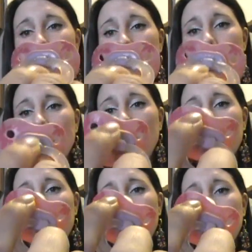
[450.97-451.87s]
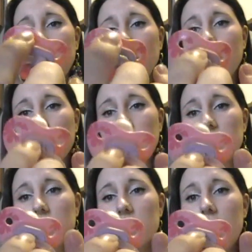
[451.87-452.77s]
right here, and then the pink where that
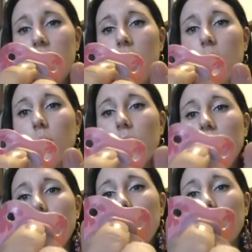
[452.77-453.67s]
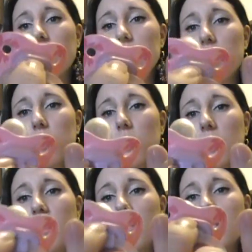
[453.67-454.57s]
starts. Right where this purple piece